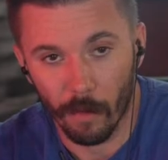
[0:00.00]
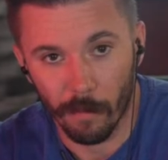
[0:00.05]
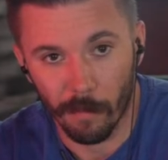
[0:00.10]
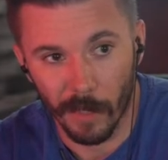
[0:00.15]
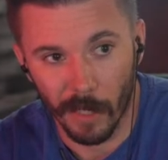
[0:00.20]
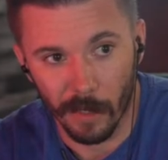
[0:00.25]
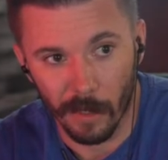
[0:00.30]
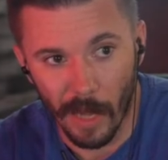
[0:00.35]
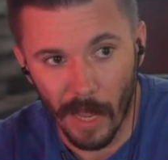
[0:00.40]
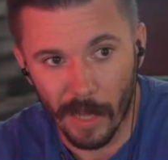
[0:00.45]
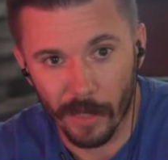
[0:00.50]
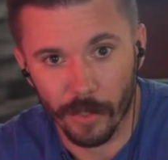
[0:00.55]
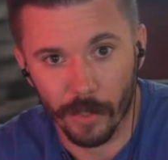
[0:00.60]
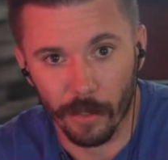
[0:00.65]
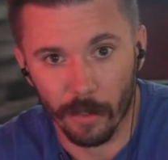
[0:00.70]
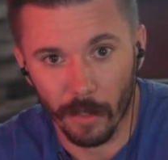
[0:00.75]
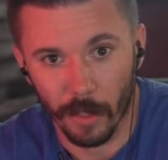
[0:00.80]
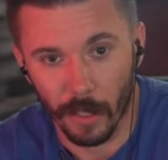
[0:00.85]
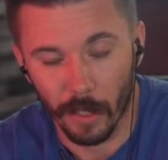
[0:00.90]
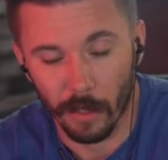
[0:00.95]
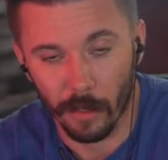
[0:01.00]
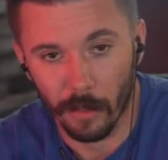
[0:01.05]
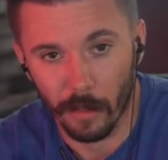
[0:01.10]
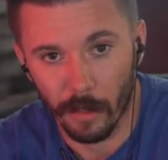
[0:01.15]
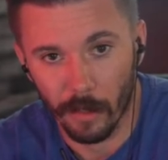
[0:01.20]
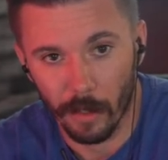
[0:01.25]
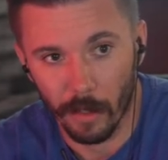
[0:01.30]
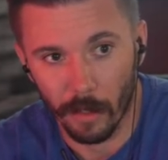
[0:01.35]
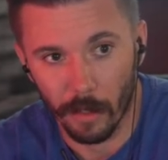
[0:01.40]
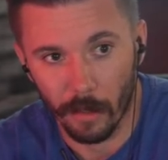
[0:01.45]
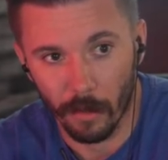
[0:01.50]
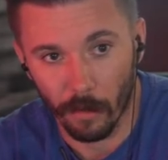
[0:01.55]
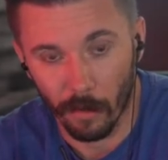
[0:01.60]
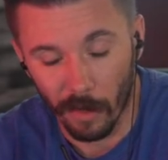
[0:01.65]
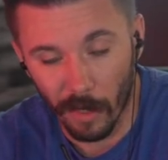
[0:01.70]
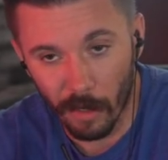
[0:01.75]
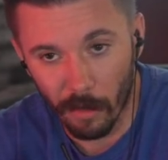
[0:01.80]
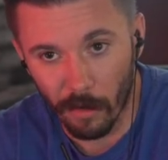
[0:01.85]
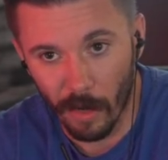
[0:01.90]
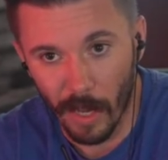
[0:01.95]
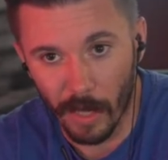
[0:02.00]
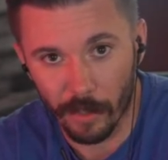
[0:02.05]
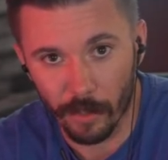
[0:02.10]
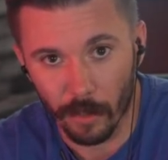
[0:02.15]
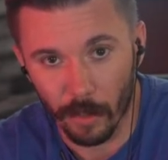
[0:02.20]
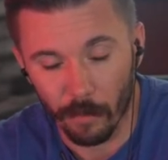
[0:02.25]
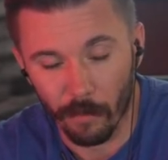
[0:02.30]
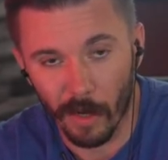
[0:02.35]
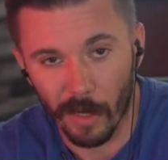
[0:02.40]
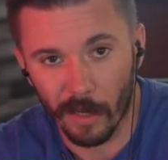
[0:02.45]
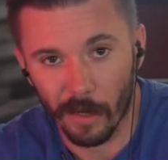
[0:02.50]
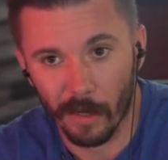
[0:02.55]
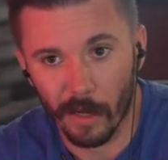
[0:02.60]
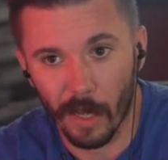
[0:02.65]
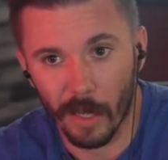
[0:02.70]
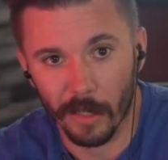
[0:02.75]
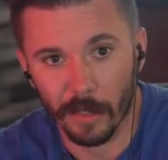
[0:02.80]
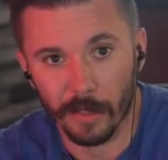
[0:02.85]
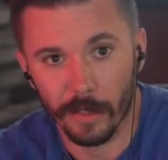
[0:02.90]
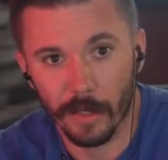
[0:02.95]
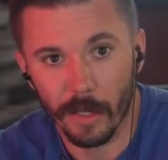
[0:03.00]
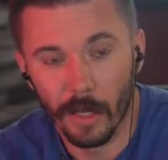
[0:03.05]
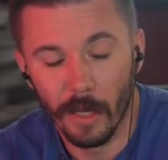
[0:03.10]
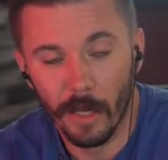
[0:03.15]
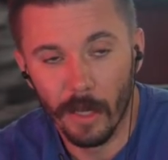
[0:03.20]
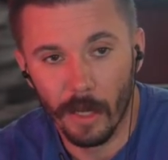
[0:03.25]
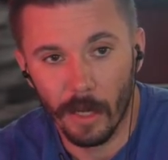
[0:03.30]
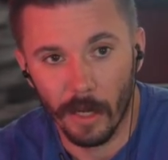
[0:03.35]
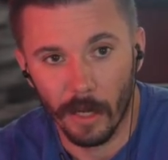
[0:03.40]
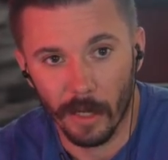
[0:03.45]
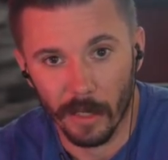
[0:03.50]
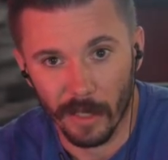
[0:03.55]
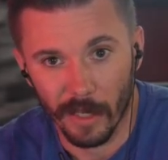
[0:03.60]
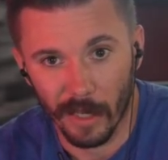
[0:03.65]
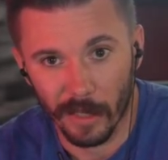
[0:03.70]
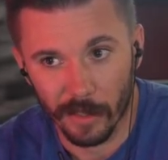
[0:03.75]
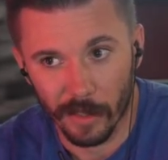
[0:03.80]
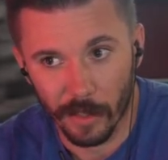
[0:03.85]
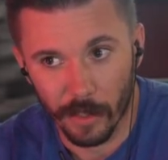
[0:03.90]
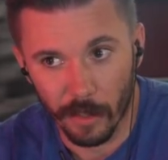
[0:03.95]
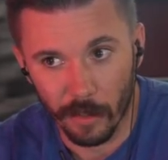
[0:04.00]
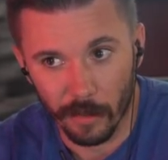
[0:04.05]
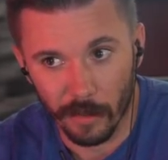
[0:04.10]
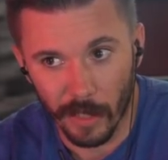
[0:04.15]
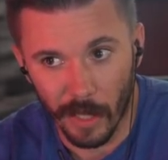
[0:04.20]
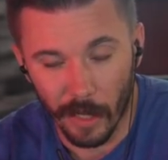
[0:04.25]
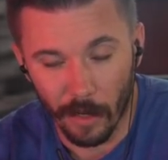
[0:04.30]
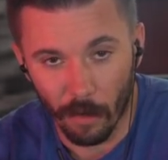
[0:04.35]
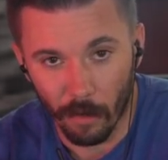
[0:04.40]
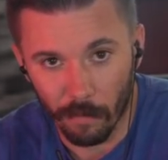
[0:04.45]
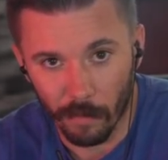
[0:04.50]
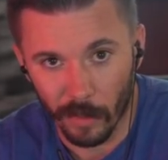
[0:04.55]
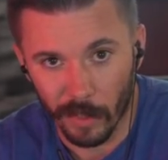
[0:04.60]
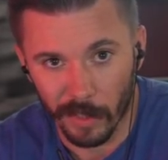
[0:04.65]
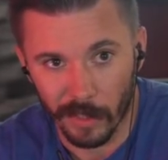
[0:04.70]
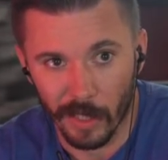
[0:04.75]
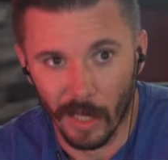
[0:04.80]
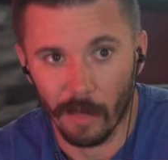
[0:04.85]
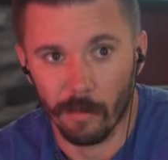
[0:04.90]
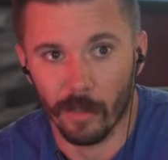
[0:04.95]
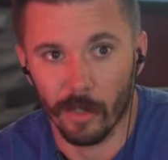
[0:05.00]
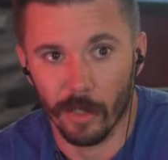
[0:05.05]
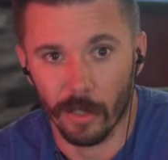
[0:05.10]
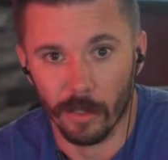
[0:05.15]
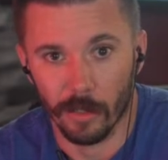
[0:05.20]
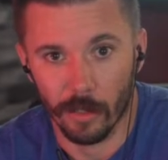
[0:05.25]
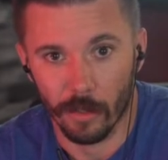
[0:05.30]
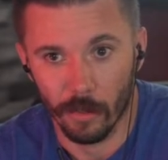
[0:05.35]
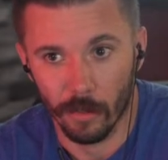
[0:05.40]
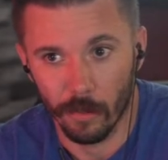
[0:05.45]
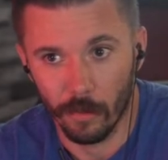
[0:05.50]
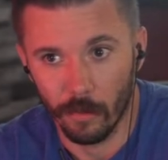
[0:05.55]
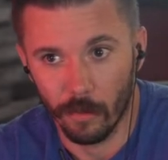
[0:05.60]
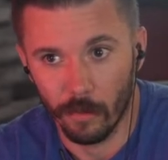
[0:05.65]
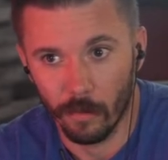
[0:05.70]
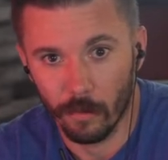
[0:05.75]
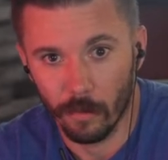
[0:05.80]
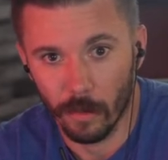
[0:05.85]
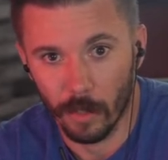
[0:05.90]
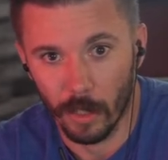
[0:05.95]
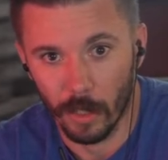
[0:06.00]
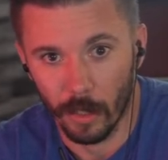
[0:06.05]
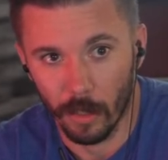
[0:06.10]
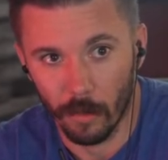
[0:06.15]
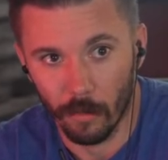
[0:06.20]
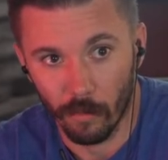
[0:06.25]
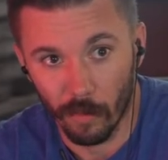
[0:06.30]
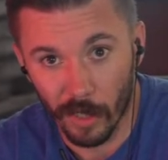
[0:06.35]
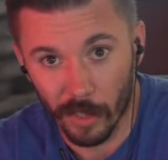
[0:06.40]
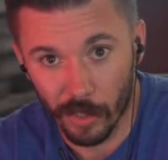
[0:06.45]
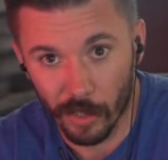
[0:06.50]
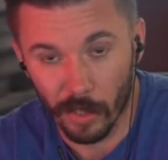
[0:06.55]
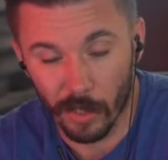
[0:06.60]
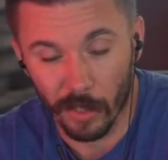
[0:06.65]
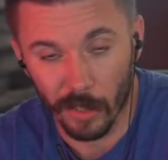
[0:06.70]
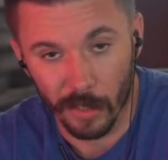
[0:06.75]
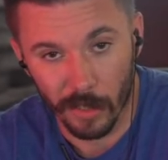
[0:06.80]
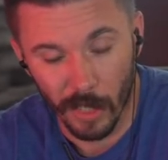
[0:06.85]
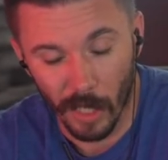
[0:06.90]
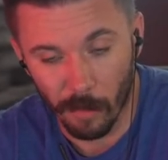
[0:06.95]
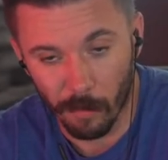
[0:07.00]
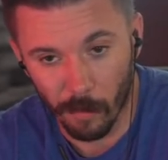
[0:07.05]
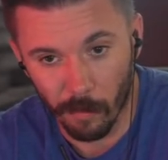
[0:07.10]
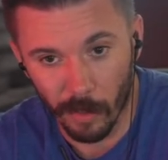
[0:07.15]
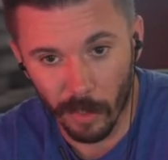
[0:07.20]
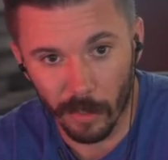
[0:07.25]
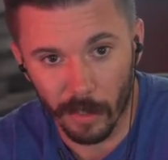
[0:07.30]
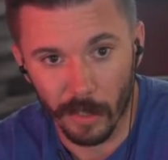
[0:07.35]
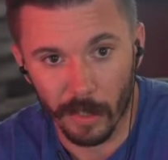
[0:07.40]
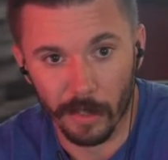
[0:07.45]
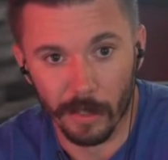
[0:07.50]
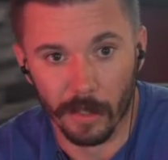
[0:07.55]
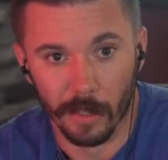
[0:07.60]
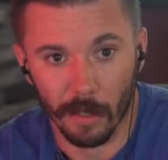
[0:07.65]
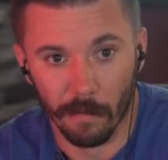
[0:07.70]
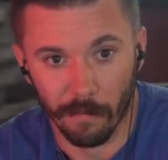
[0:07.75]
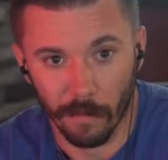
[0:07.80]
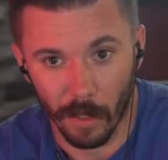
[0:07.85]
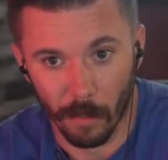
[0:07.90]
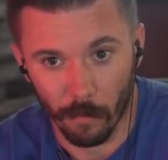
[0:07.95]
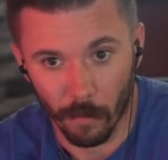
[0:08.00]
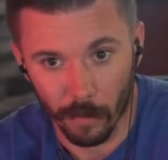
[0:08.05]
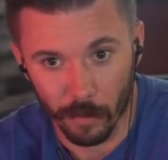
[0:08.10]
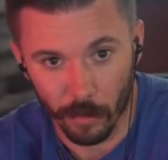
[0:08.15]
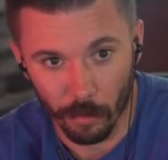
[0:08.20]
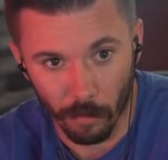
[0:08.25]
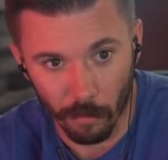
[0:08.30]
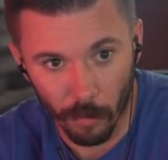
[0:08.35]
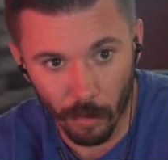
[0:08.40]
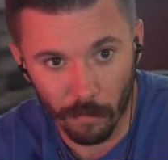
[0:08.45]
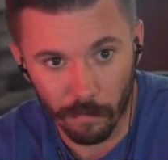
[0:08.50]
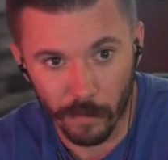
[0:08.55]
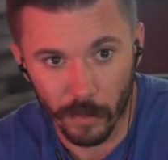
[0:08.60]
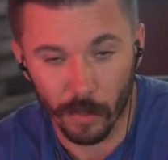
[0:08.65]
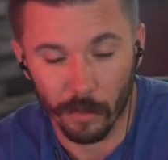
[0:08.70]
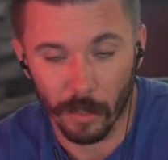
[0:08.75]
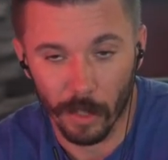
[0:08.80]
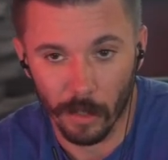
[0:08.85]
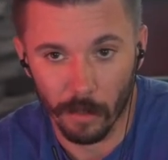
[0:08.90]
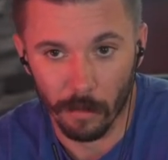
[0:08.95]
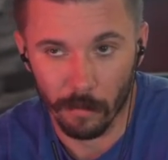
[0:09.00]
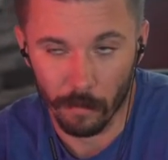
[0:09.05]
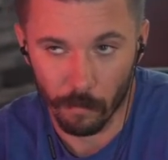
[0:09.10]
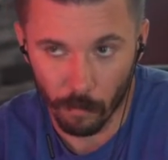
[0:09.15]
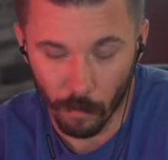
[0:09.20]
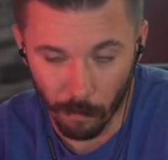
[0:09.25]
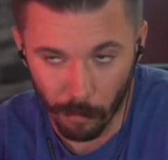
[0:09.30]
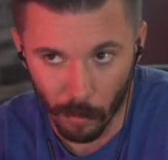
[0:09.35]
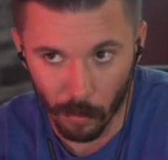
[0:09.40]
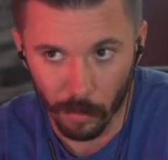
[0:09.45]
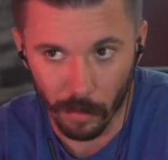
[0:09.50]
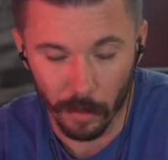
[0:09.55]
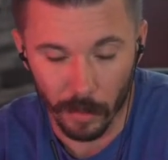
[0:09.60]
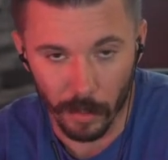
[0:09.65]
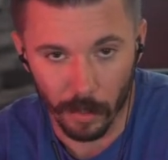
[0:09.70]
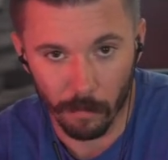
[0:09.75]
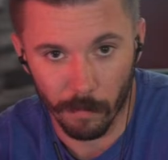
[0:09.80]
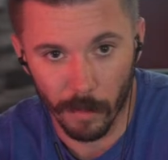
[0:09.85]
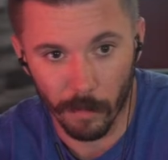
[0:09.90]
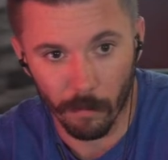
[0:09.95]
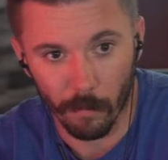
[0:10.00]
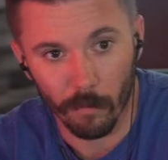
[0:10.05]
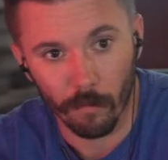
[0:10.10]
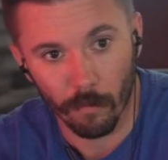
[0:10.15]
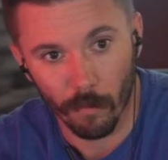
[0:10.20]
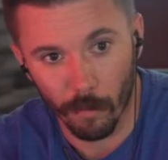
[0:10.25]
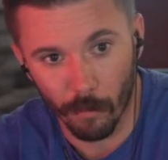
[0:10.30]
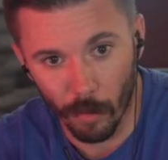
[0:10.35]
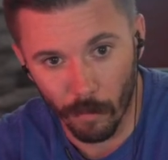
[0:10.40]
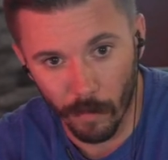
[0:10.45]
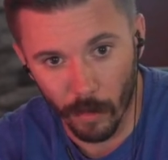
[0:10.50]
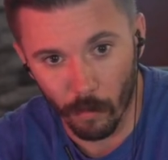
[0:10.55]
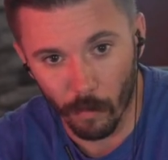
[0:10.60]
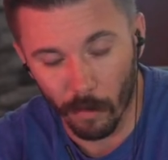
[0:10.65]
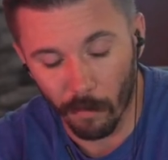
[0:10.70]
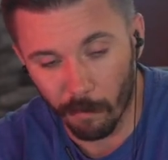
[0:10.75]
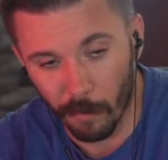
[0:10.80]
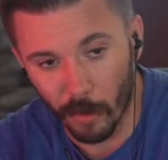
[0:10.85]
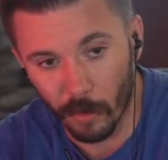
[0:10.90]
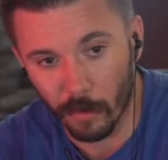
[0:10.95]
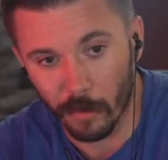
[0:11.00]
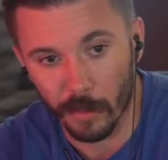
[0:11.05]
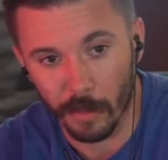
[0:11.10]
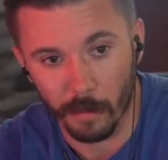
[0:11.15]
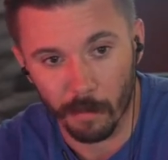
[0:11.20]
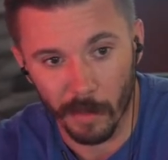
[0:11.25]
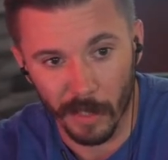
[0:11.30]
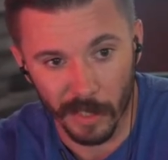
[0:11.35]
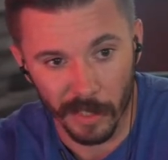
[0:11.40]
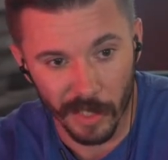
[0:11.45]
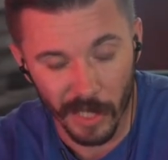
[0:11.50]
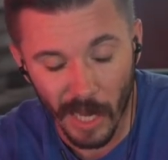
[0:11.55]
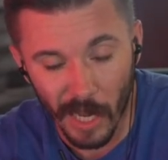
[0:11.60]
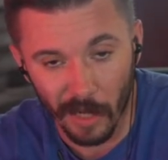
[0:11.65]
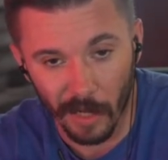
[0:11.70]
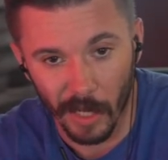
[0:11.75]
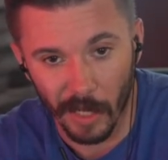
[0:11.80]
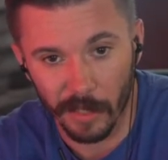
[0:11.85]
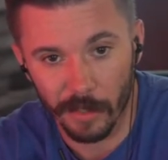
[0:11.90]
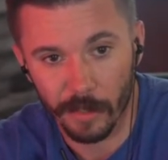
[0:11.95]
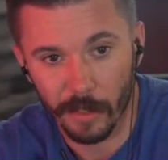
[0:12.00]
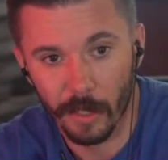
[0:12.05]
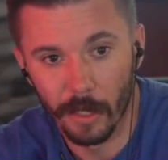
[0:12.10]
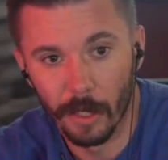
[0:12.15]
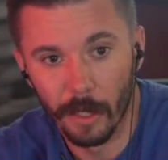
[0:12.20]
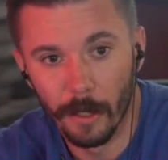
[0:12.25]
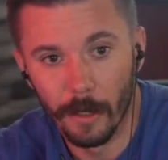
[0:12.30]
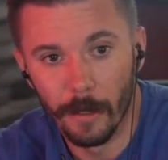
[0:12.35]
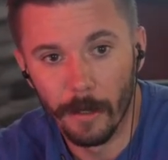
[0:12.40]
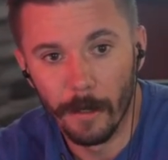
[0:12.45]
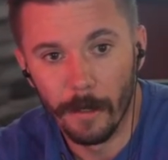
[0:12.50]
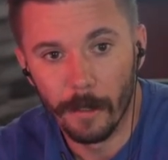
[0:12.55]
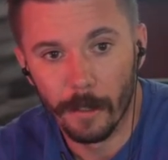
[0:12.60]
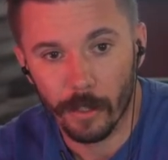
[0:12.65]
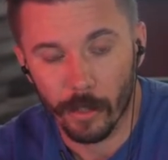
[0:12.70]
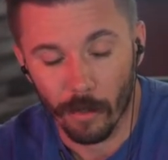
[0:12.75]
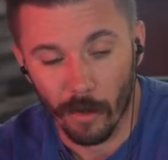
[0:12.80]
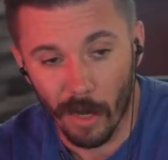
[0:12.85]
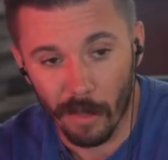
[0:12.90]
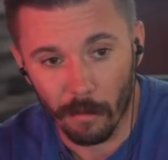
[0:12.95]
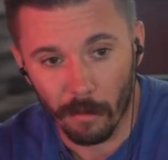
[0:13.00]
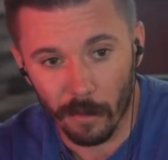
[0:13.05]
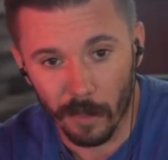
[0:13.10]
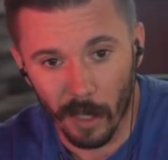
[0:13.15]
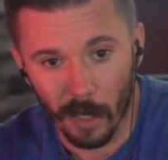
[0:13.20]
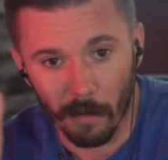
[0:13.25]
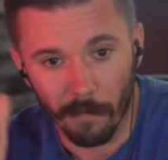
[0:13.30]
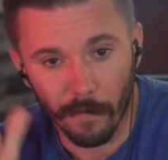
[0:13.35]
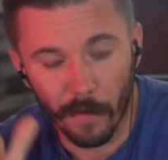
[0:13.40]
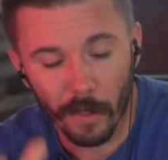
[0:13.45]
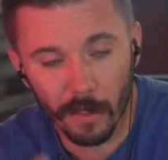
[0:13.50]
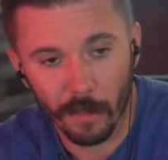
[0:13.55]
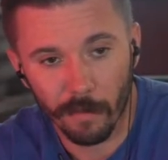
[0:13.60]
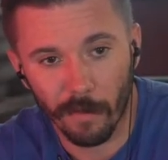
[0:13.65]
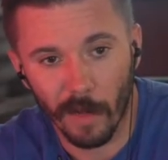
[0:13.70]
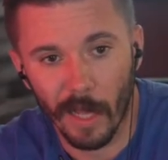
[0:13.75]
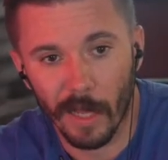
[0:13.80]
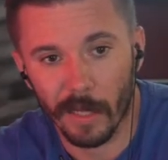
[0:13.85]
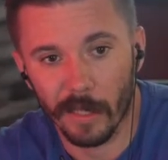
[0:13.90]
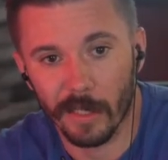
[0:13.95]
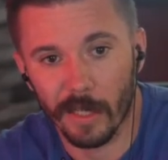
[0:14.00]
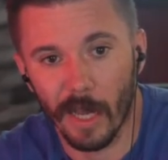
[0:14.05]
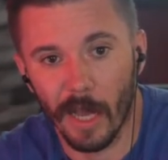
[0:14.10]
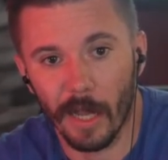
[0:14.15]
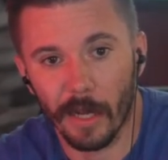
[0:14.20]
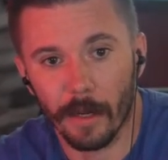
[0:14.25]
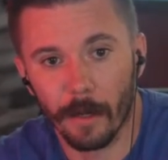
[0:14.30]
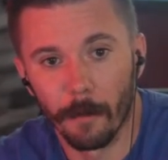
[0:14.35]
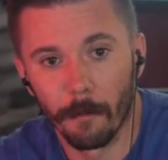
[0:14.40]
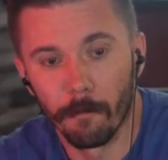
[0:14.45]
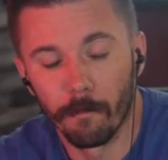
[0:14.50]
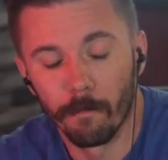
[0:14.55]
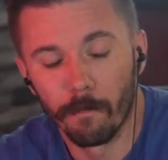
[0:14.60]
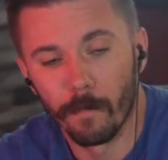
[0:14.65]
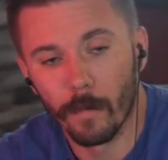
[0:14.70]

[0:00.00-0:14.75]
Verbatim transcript: that would be nationally or internationally recognized, yet still not overly damaging to Russia and its capabilities. If they were to remove Dugin, reportedly you'd be removing one of Putin's biggest allies. So you're either looking at a false flag attack,